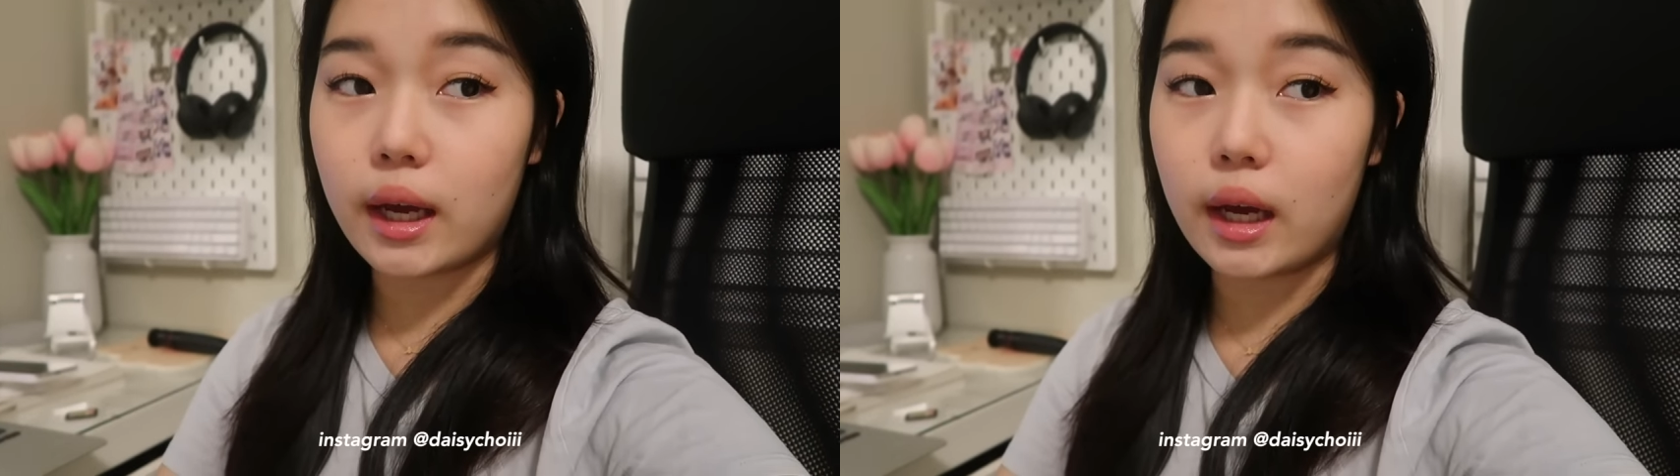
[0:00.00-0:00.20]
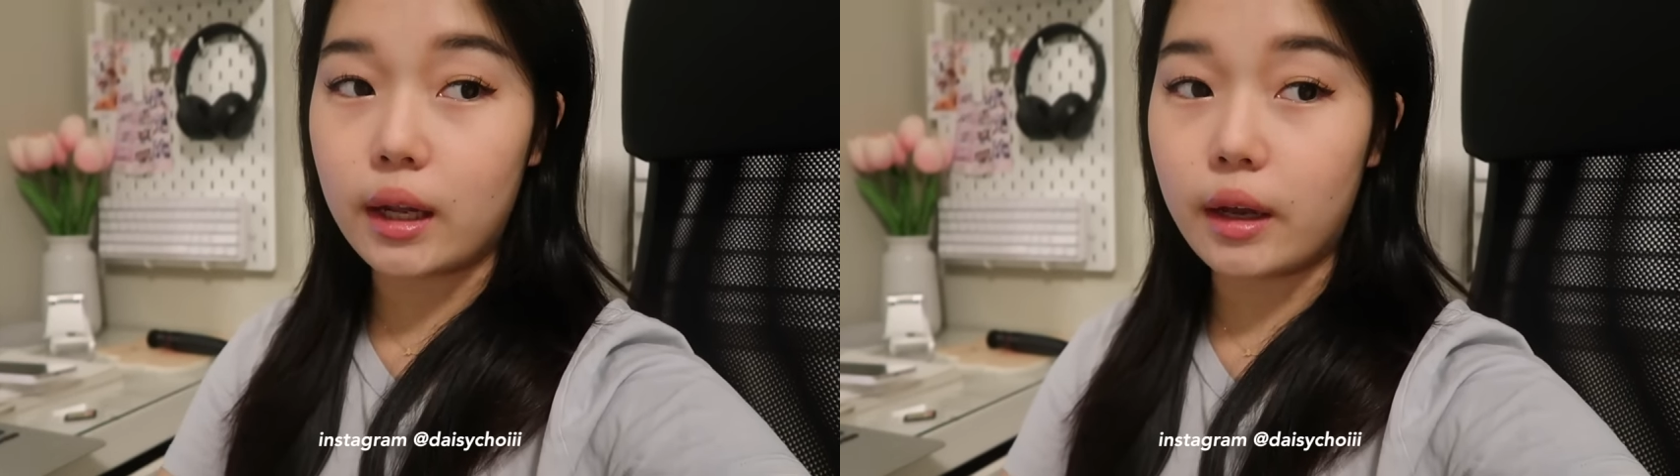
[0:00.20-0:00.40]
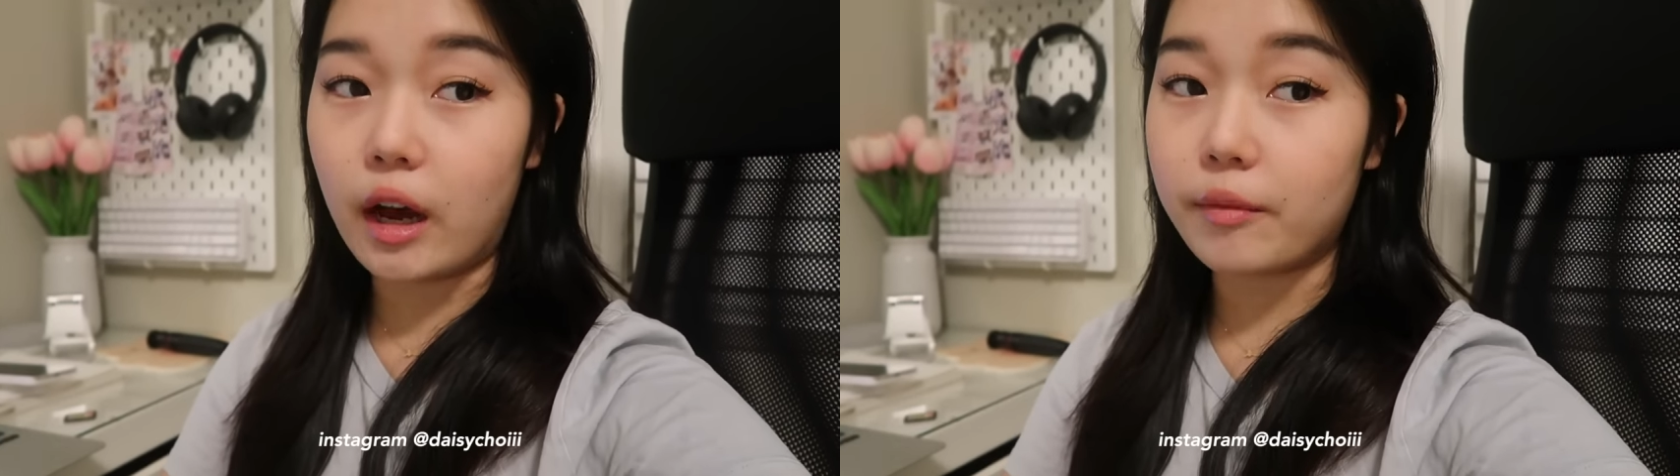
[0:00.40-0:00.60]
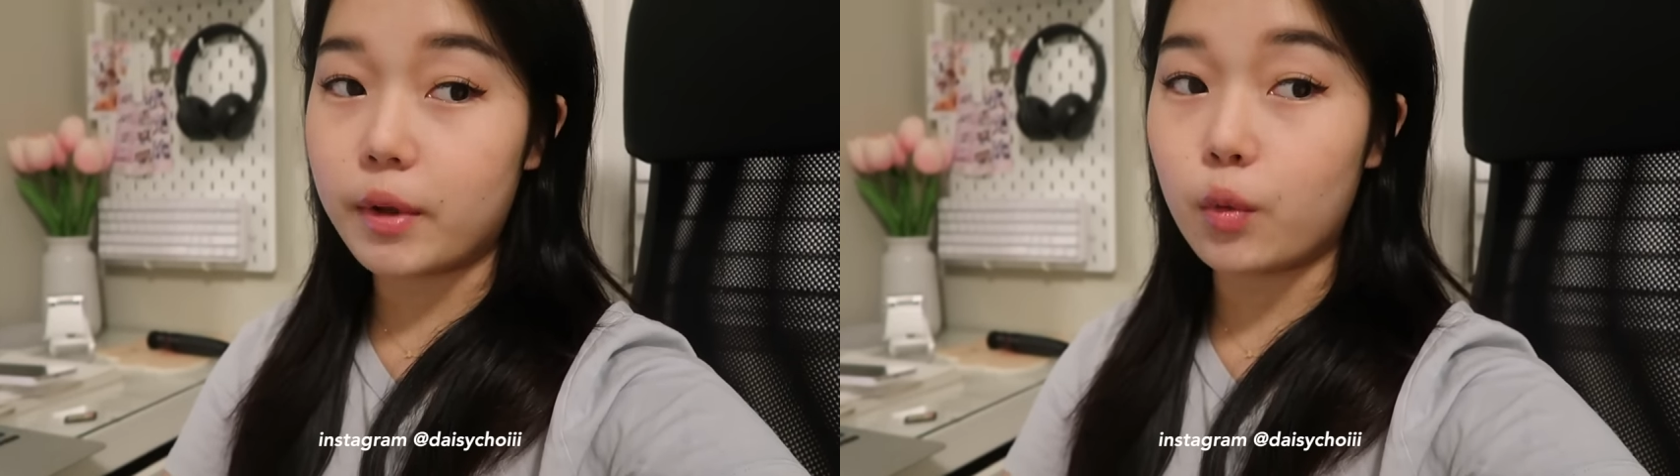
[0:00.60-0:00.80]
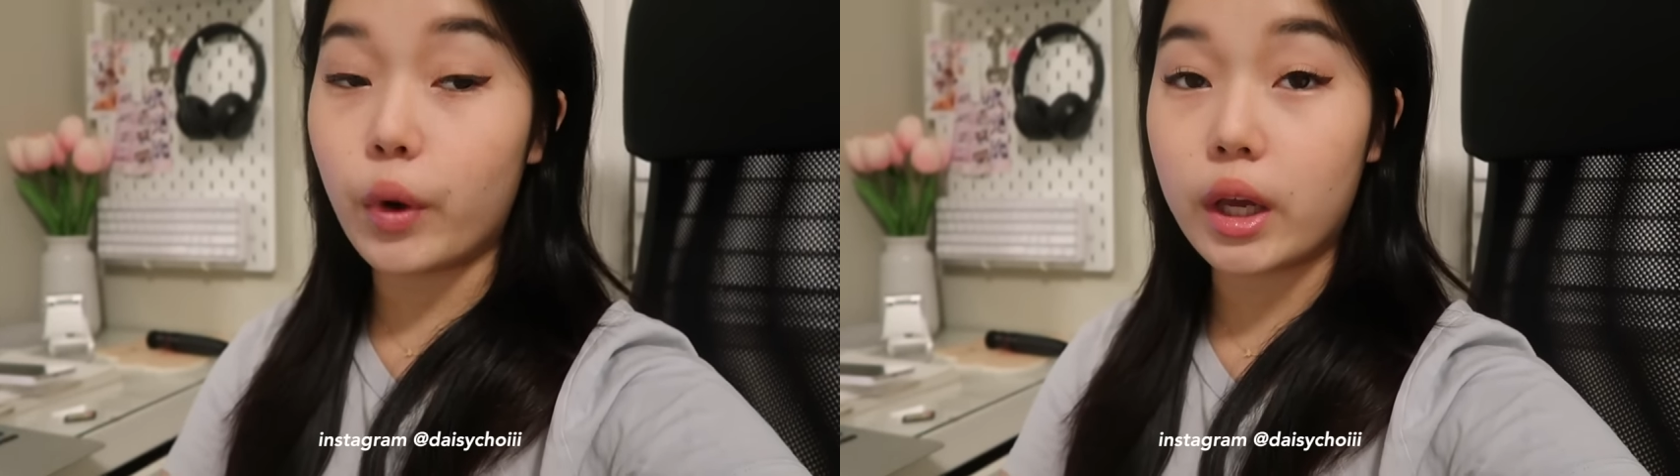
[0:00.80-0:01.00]
and have
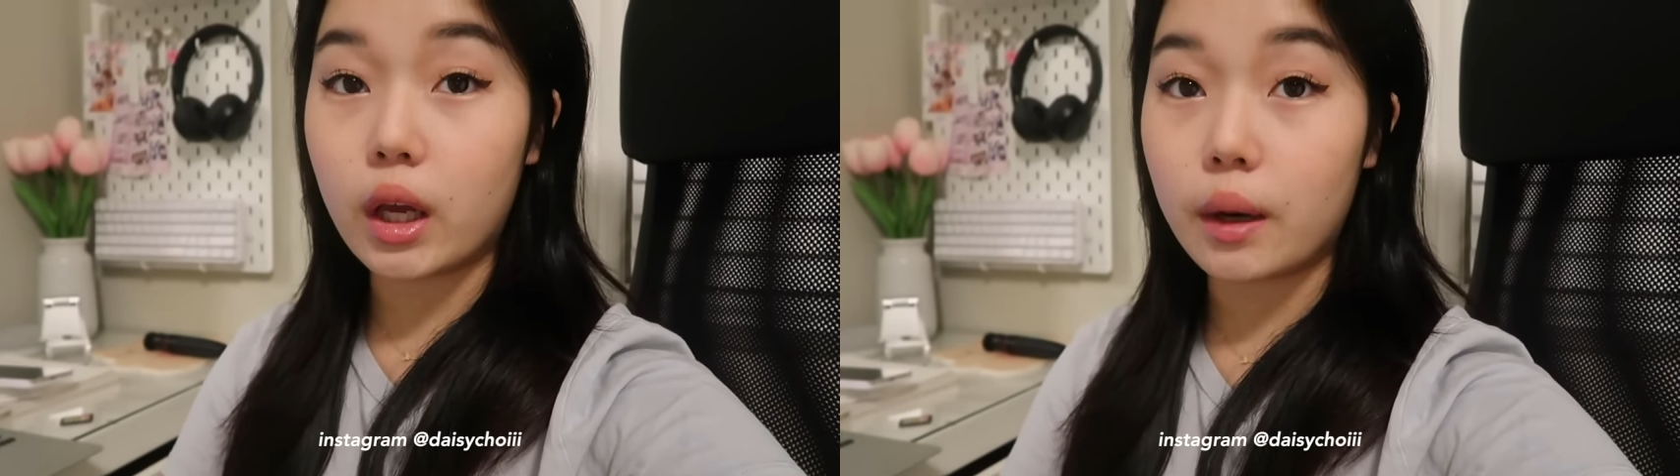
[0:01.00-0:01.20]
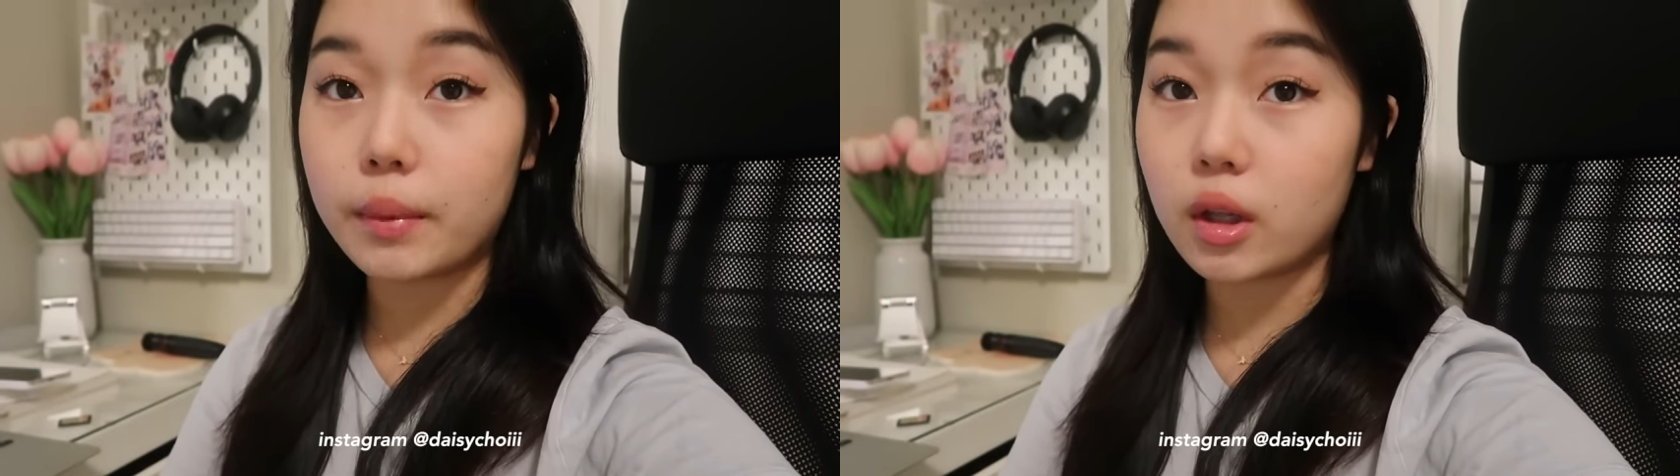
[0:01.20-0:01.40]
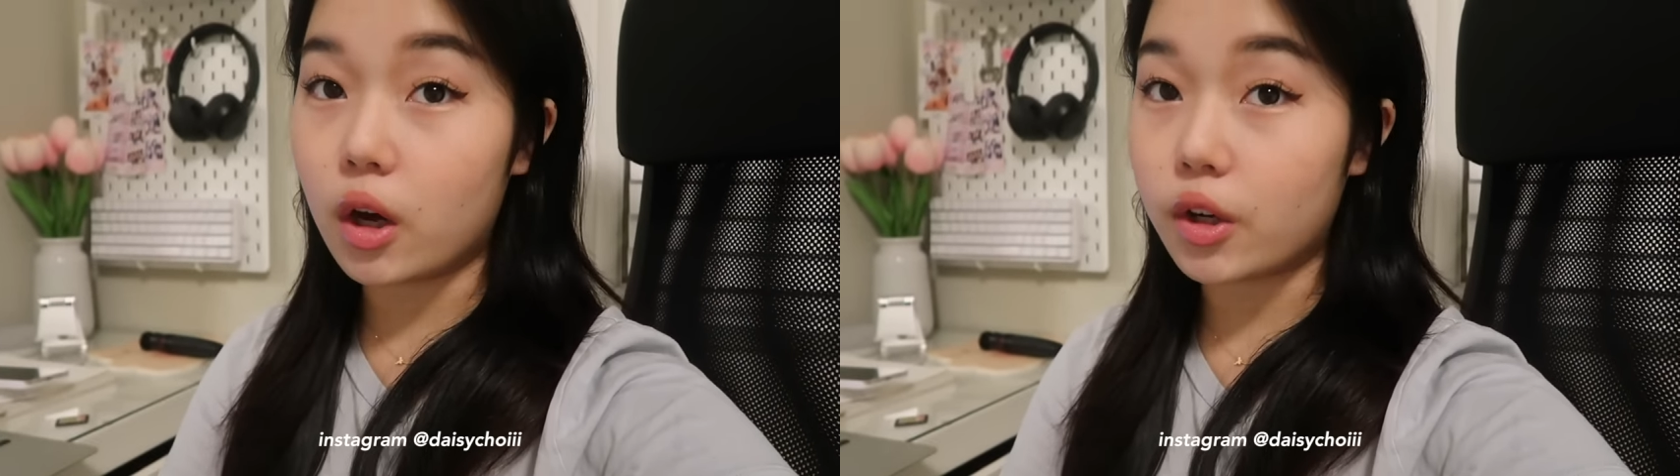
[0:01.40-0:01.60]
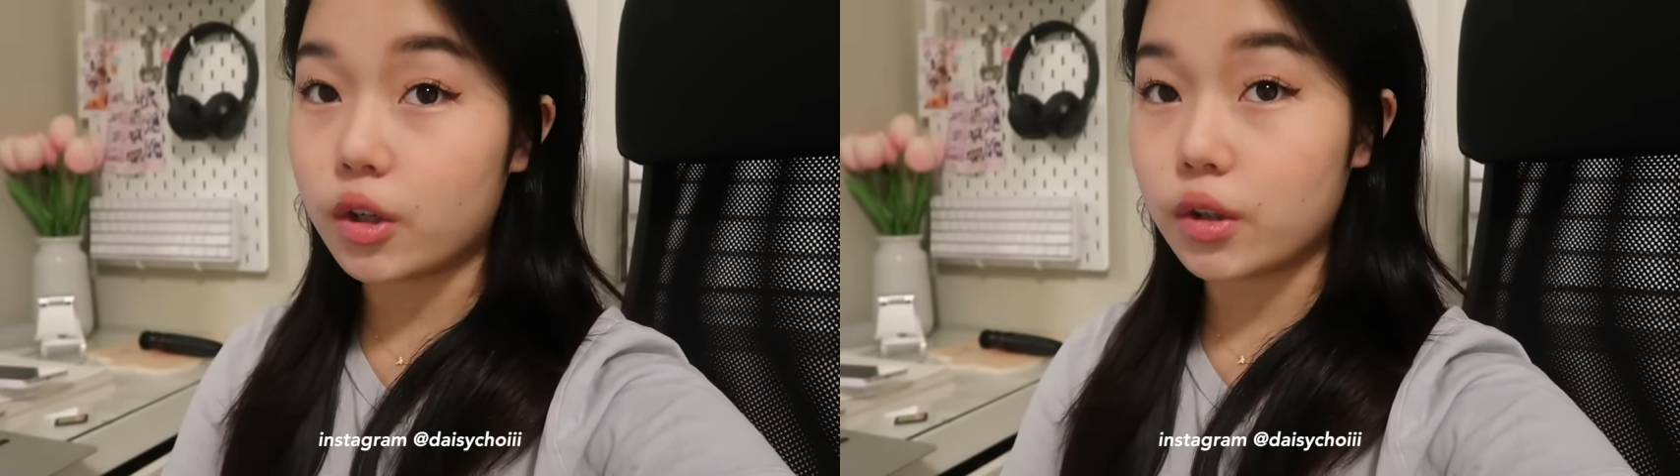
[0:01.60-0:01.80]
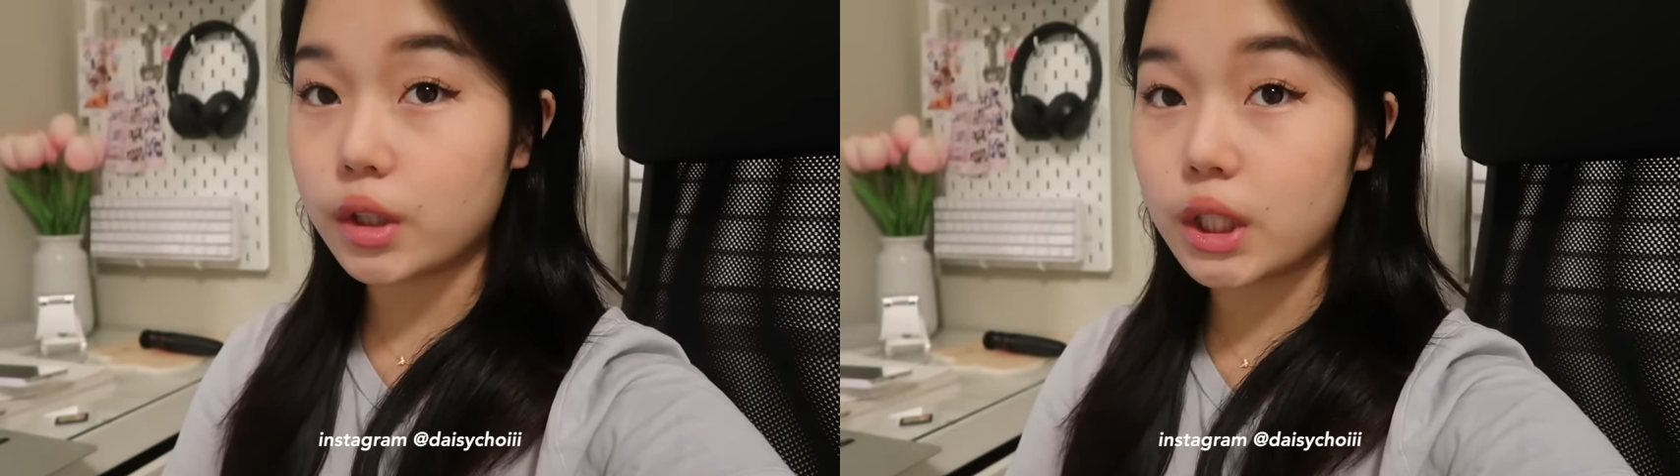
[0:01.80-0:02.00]
been waking up a lot
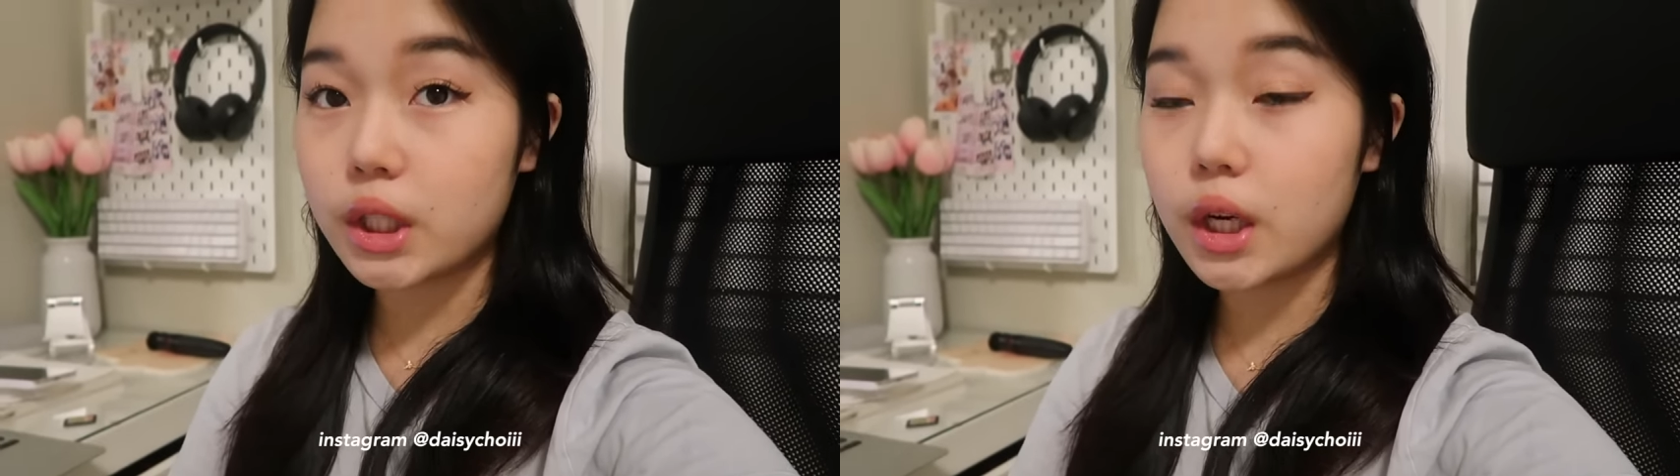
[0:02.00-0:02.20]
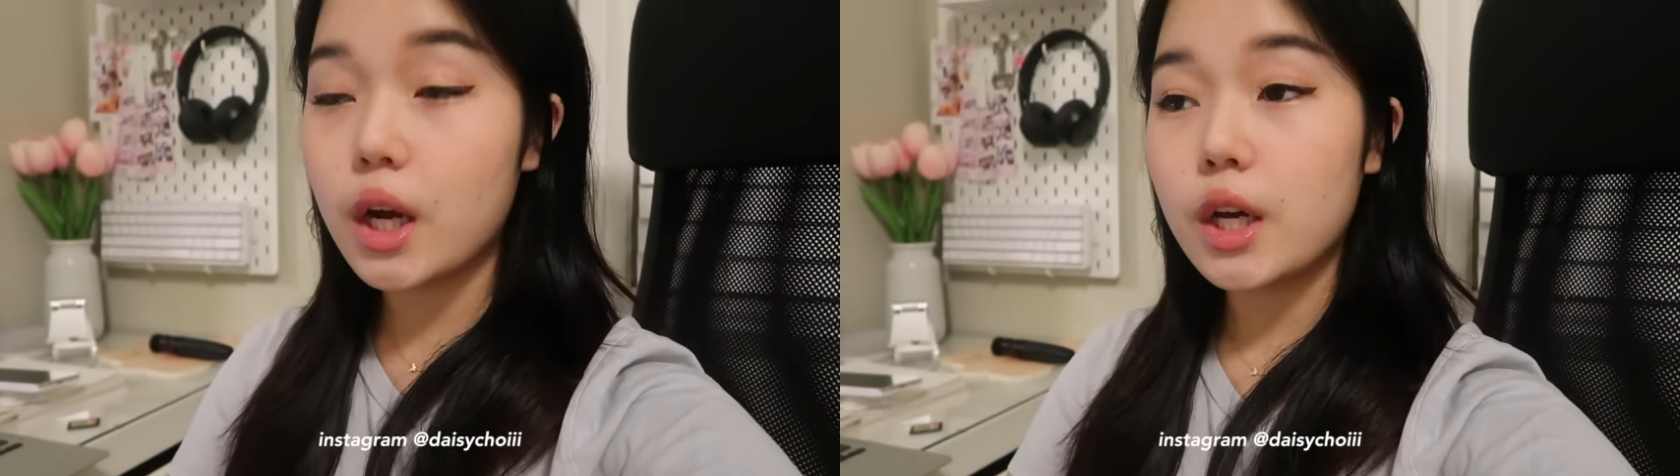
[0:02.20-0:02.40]
earlier